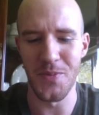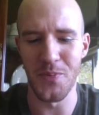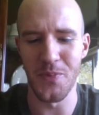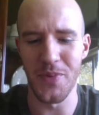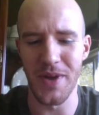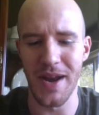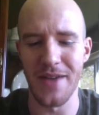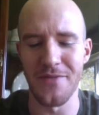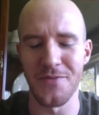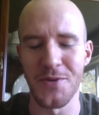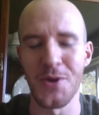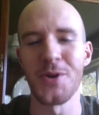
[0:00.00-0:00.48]
but
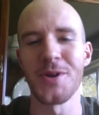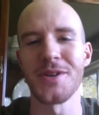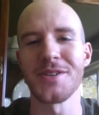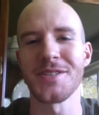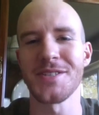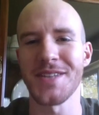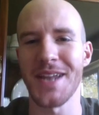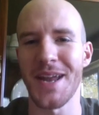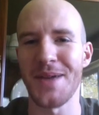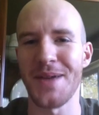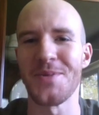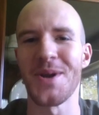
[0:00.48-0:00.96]
I've
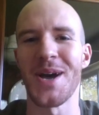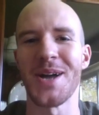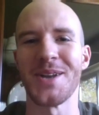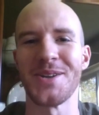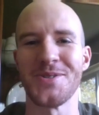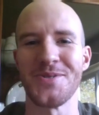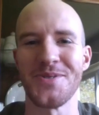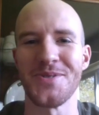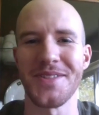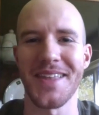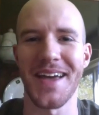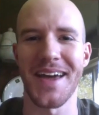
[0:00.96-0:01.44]
noticed that I'm not
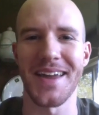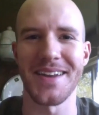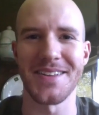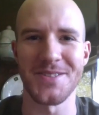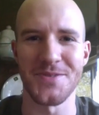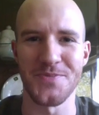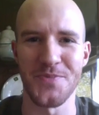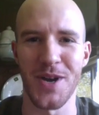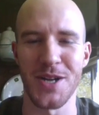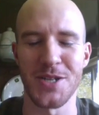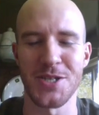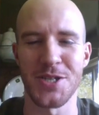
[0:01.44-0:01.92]
doing that as
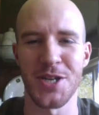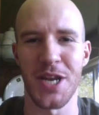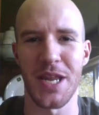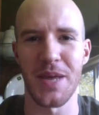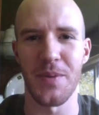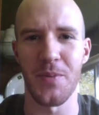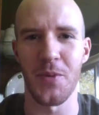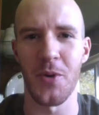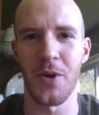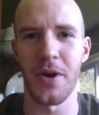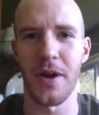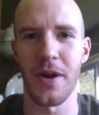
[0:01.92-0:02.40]
much
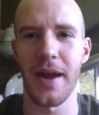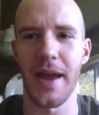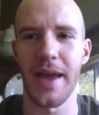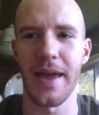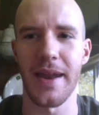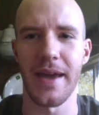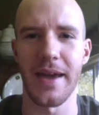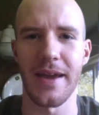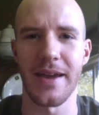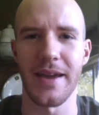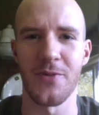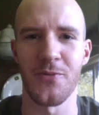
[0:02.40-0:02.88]
anymore, and
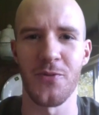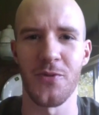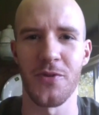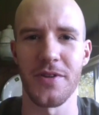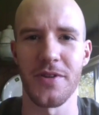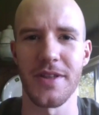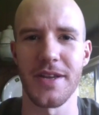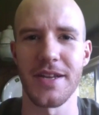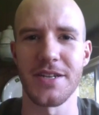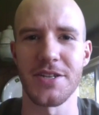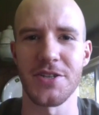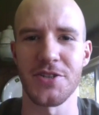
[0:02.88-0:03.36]
I can
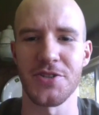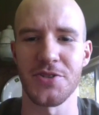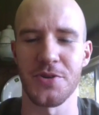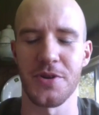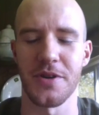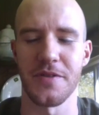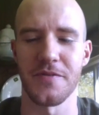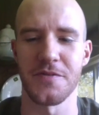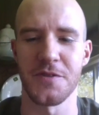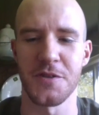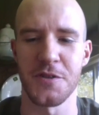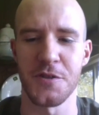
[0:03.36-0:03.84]
really just
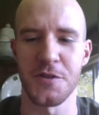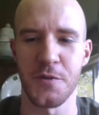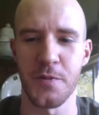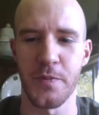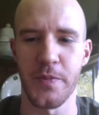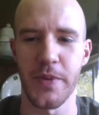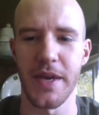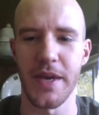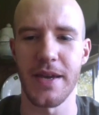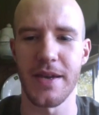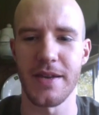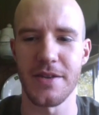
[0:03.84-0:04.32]
sort of
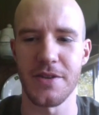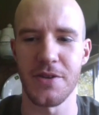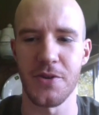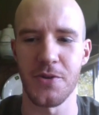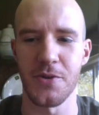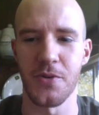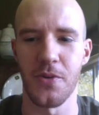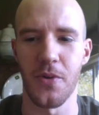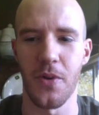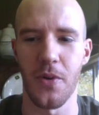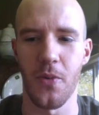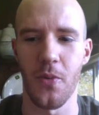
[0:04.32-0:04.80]
speak
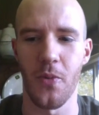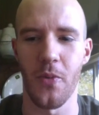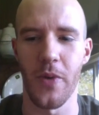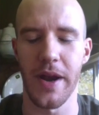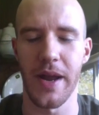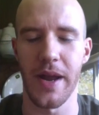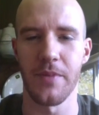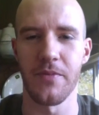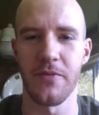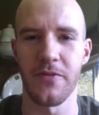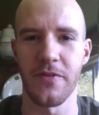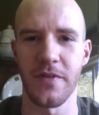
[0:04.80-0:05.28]
to what
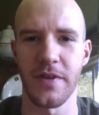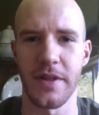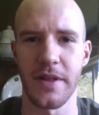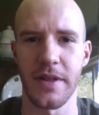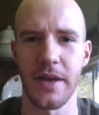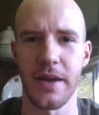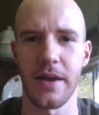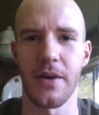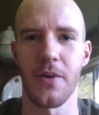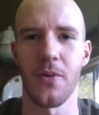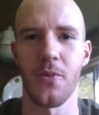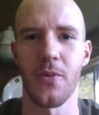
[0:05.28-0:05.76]
I'm
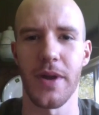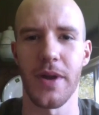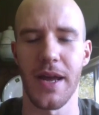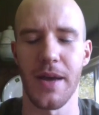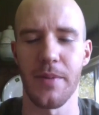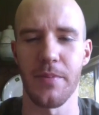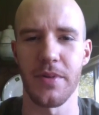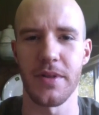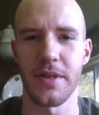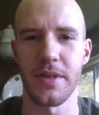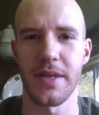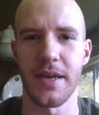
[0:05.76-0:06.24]
feeling, what
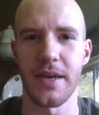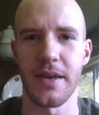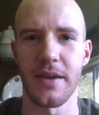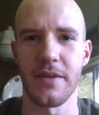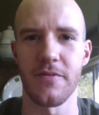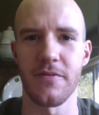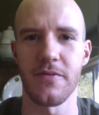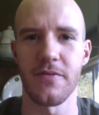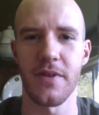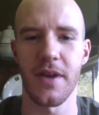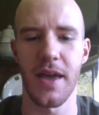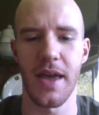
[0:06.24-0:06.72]
I
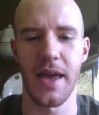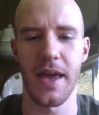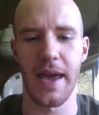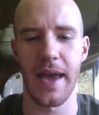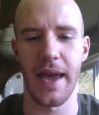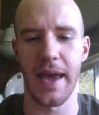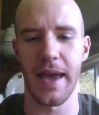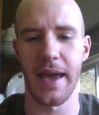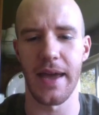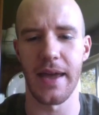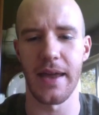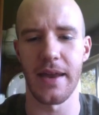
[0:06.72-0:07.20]
believe,
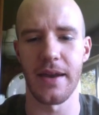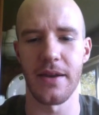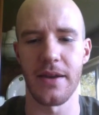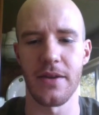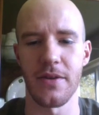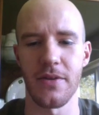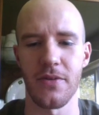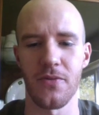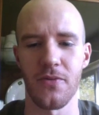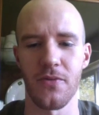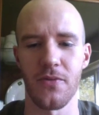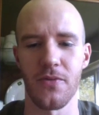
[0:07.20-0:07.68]

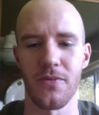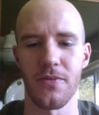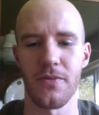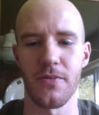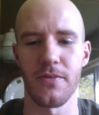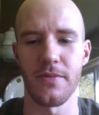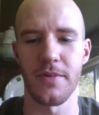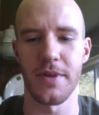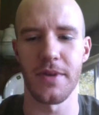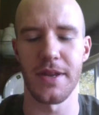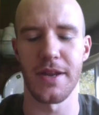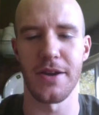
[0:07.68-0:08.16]
and
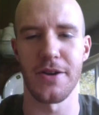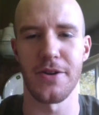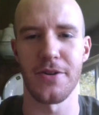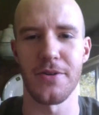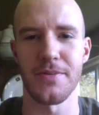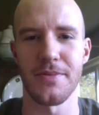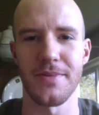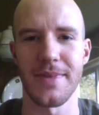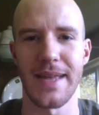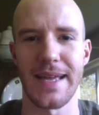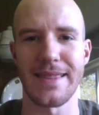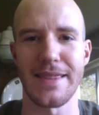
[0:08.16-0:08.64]

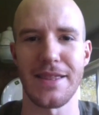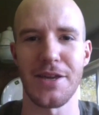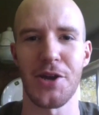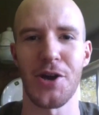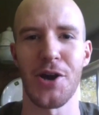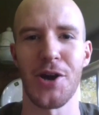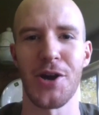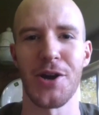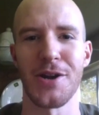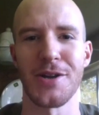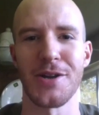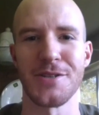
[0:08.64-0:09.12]
let the
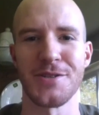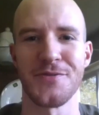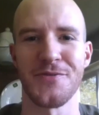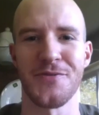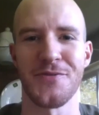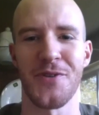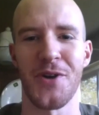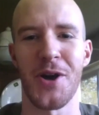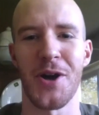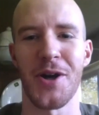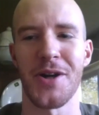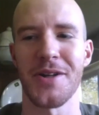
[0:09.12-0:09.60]
cards
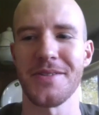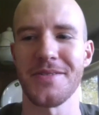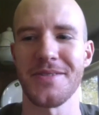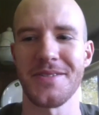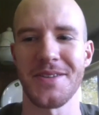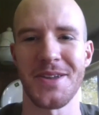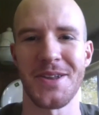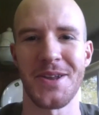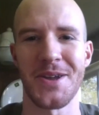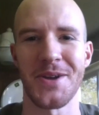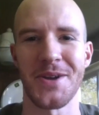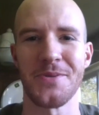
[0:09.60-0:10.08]
fall.
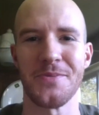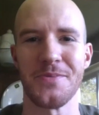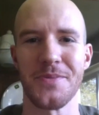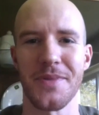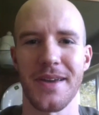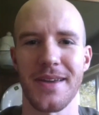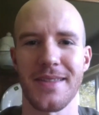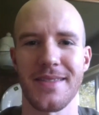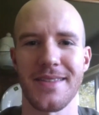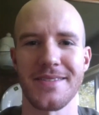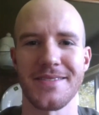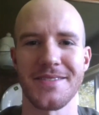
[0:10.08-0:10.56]

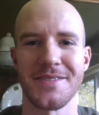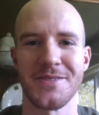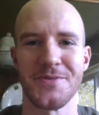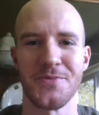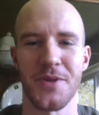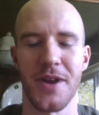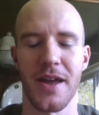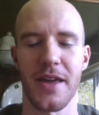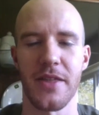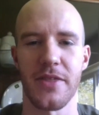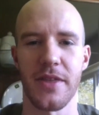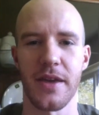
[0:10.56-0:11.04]
Like this is
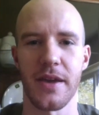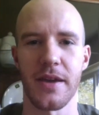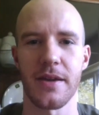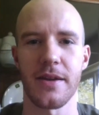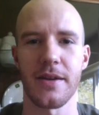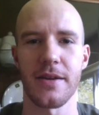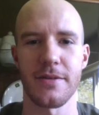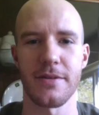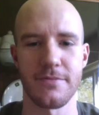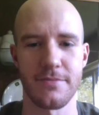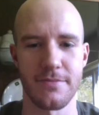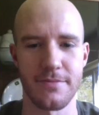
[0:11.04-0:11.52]
what I think.
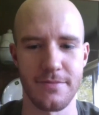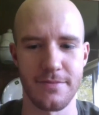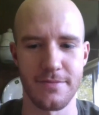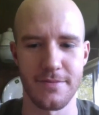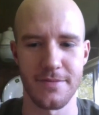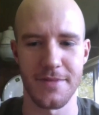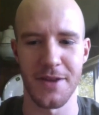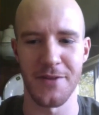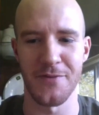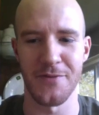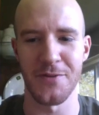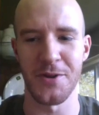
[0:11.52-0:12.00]

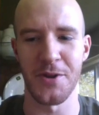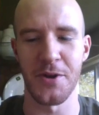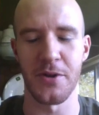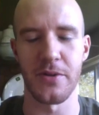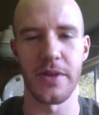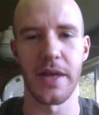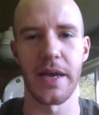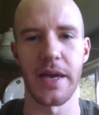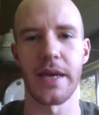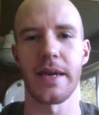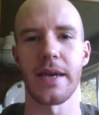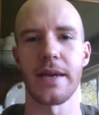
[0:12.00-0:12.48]
If you don't
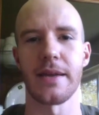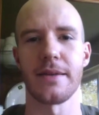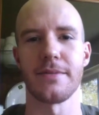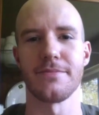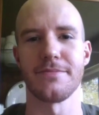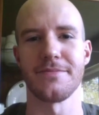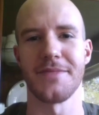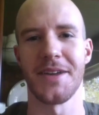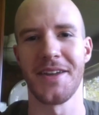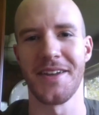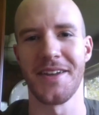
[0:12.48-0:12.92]
like it,